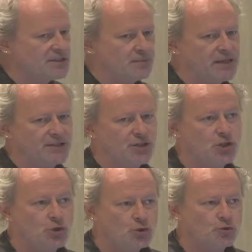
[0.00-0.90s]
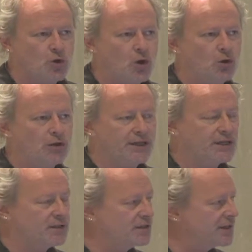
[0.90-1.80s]
It plays a huge role
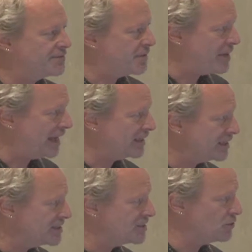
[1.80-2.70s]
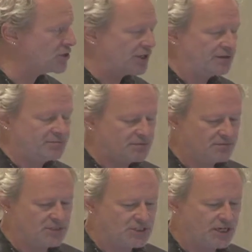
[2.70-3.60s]
in informatics, which I
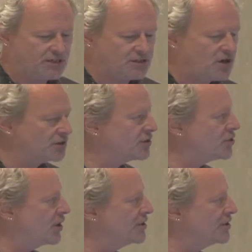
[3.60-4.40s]
decided not to try and